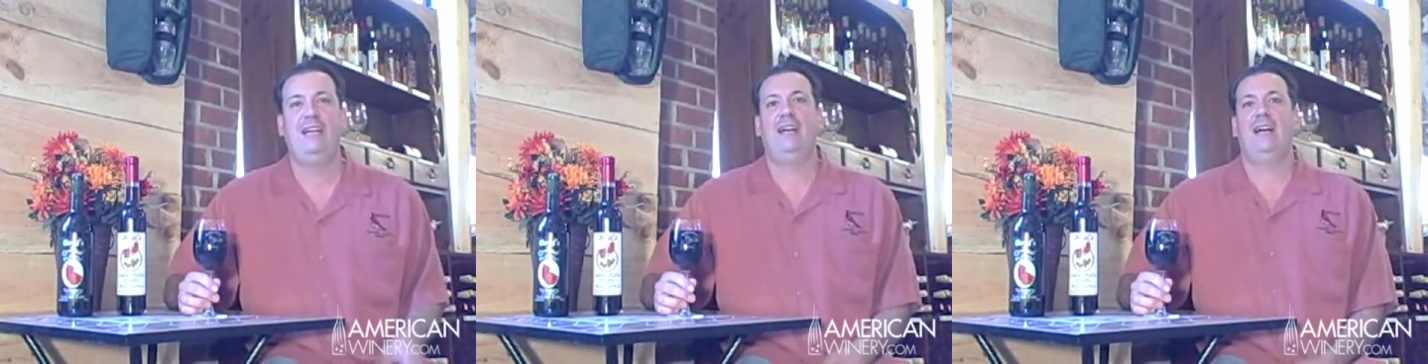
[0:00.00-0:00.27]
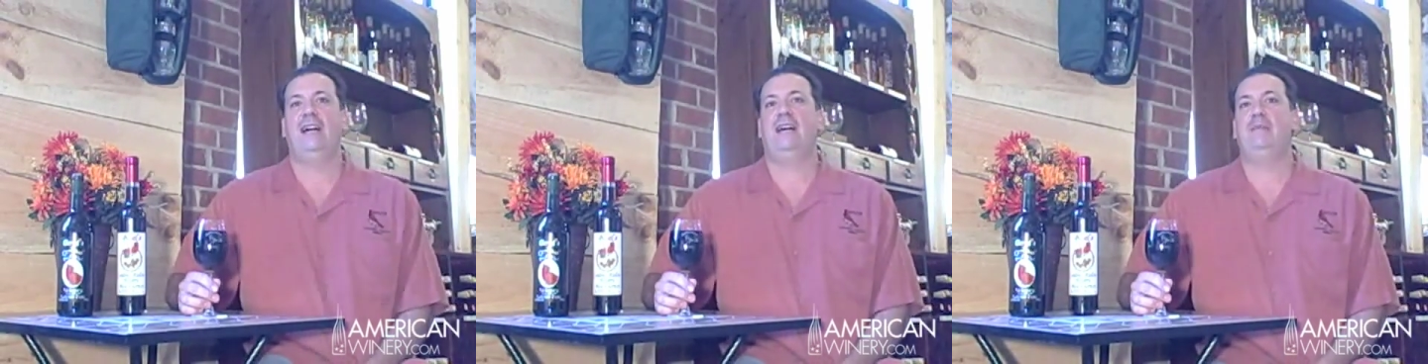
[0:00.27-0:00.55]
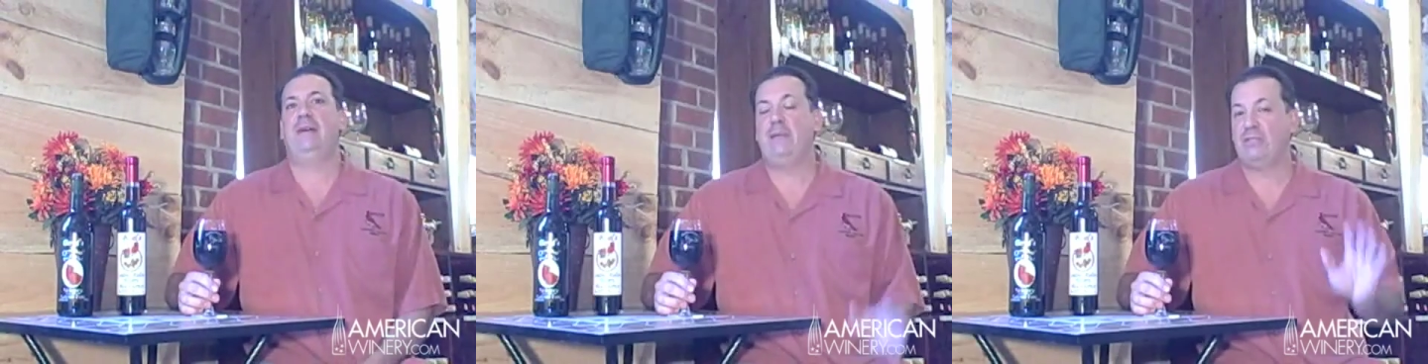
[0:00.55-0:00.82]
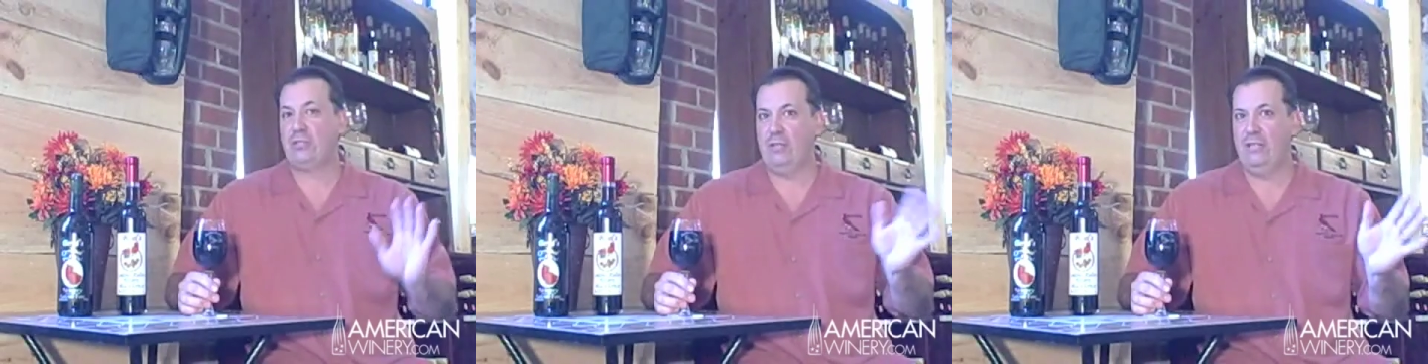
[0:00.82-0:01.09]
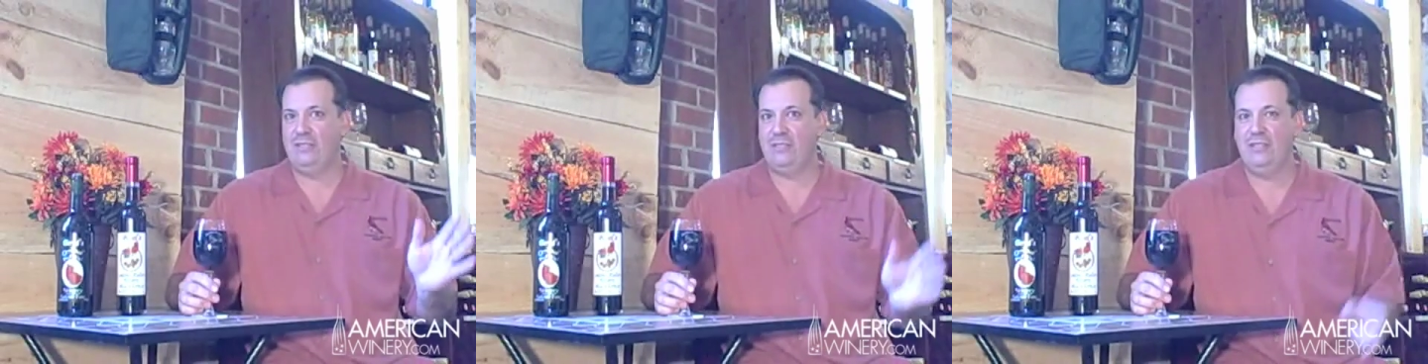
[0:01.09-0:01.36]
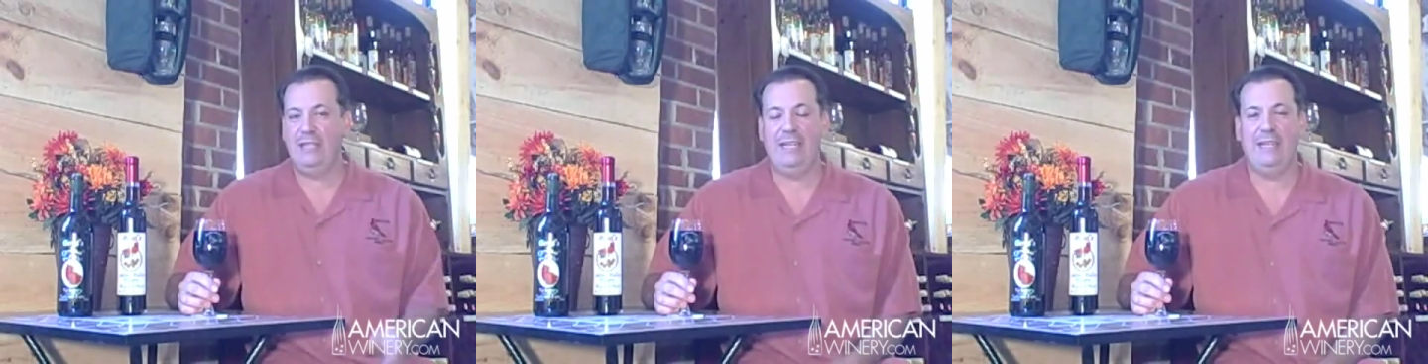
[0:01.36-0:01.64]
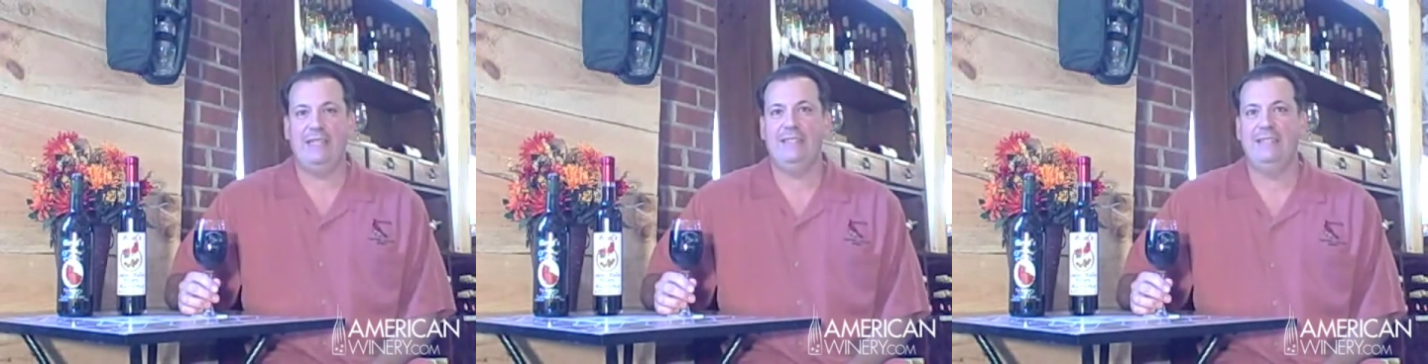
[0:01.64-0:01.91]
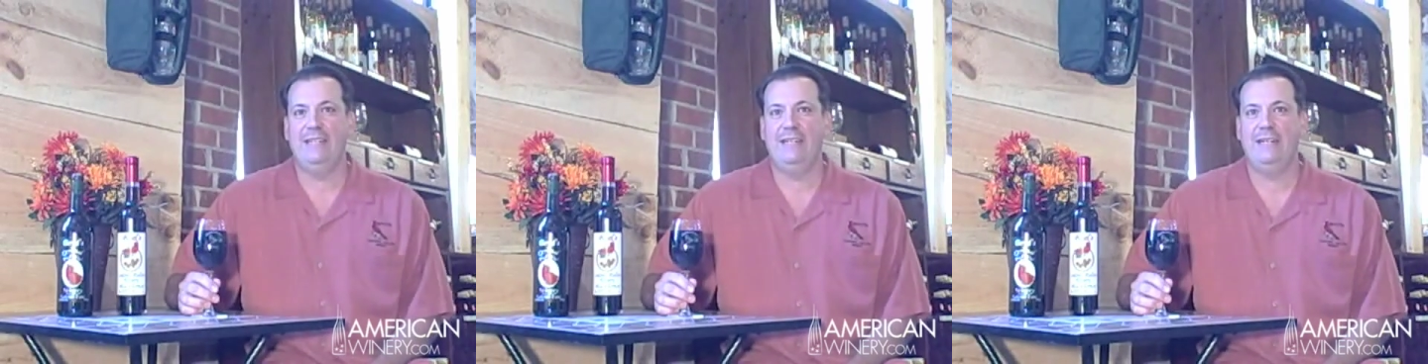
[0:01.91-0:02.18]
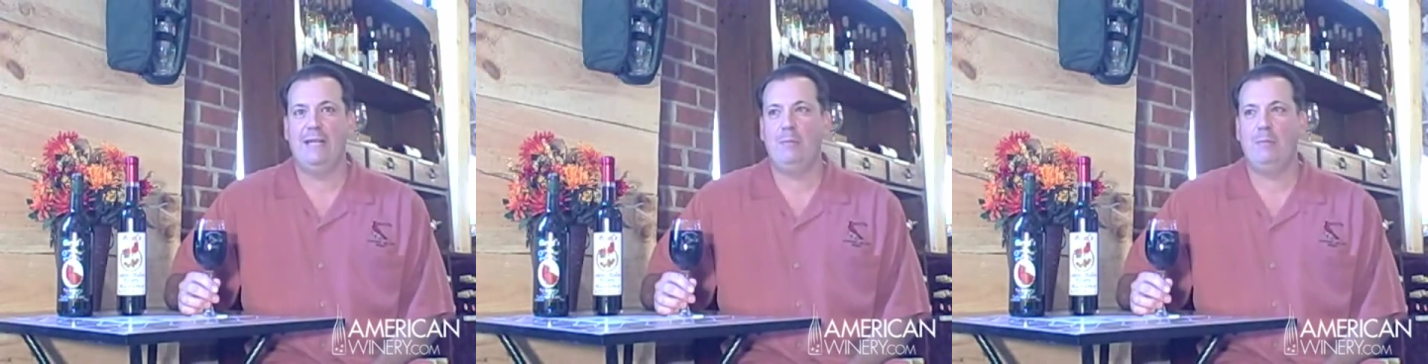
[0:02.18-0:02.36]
Uh, my name is Chris, and uh,